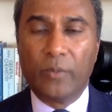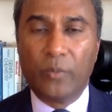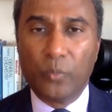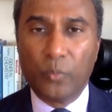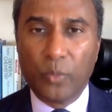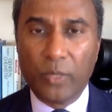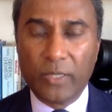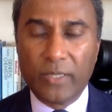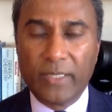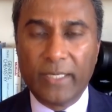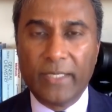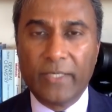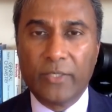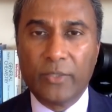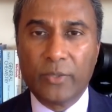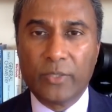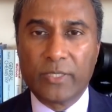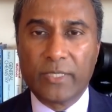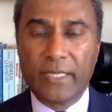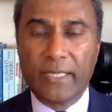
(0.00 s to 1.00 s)
what they
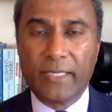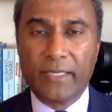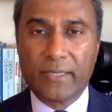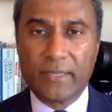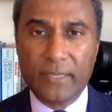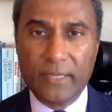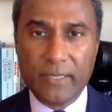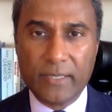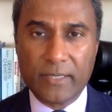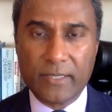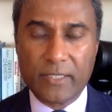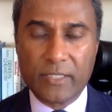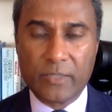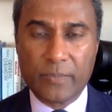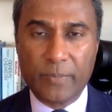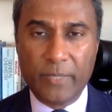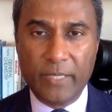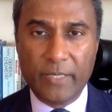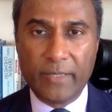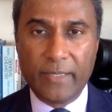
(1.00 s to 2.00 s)
do is they exist to
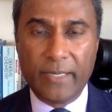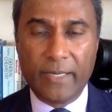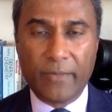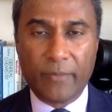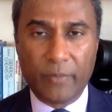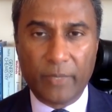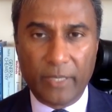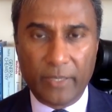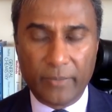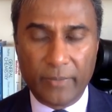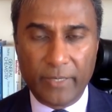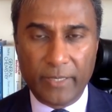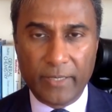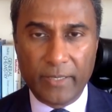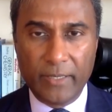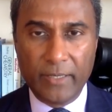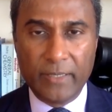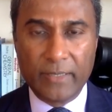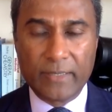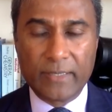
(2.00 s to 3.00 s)
speak that rhetoric,
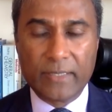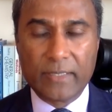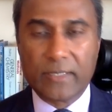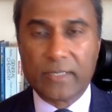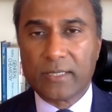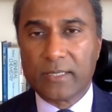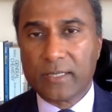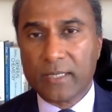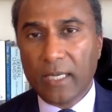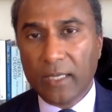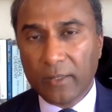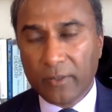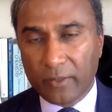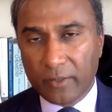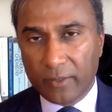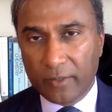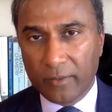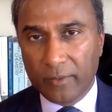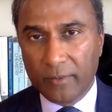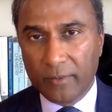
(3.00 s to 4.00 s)
to succor